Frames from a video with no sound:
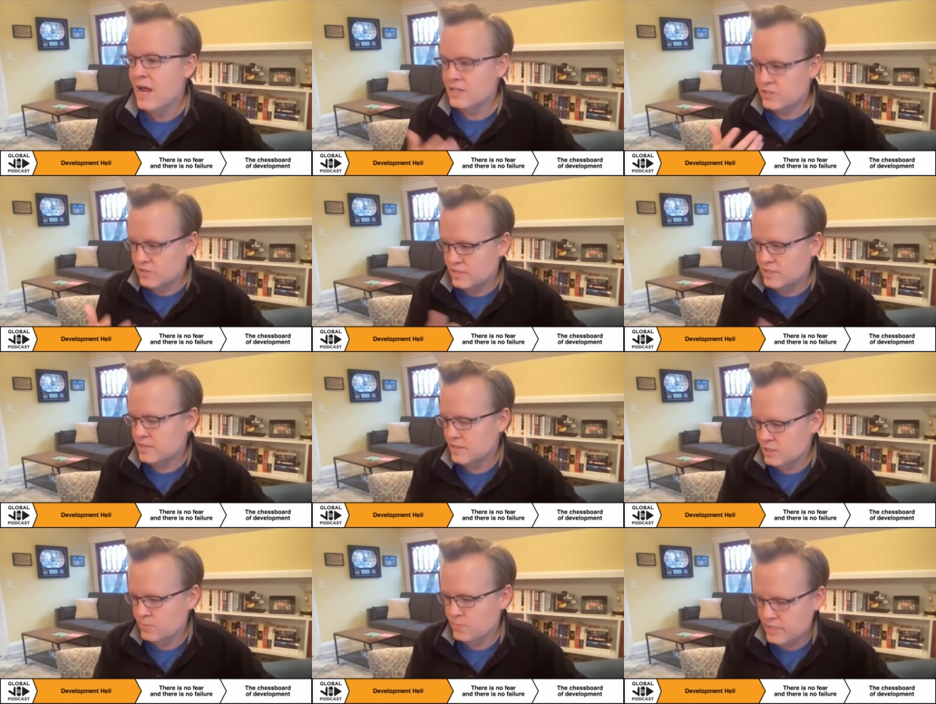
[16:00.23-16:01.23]
And so
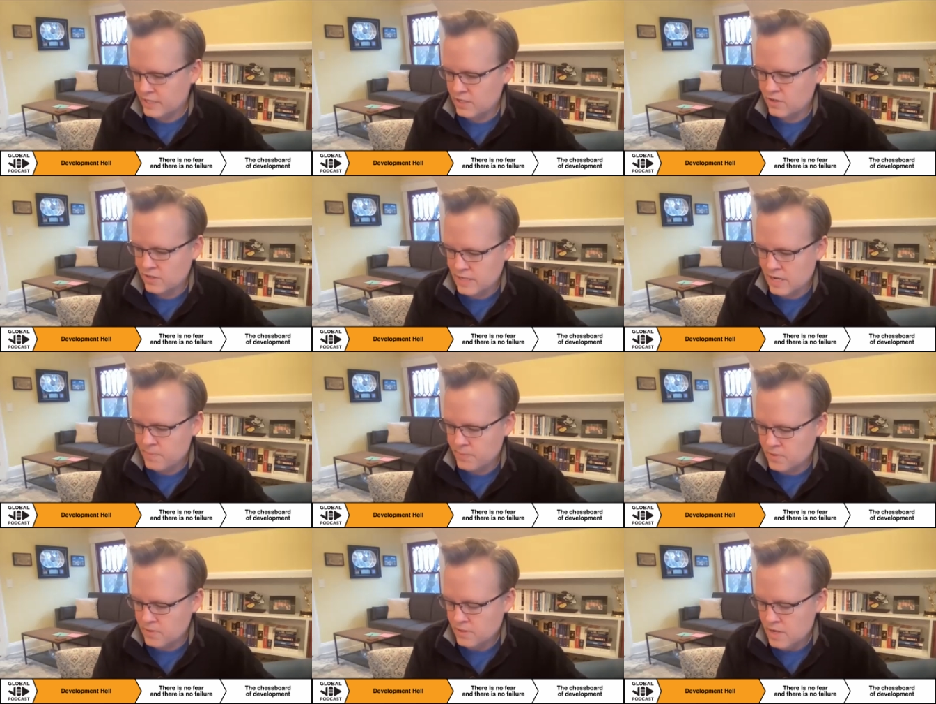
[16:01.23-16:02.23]
this particular
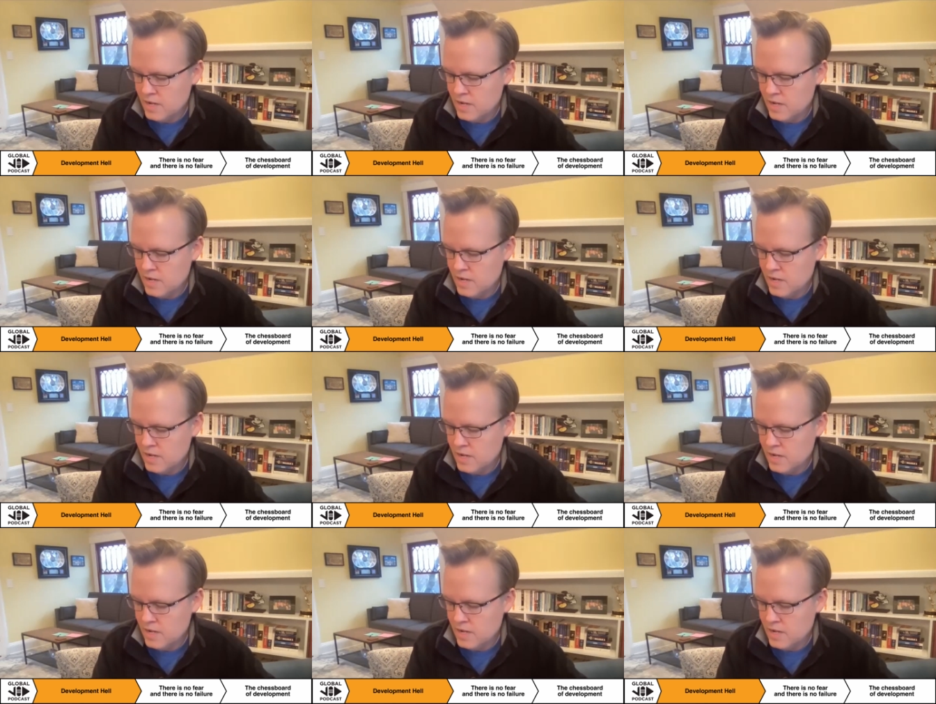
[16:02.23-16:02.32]
example,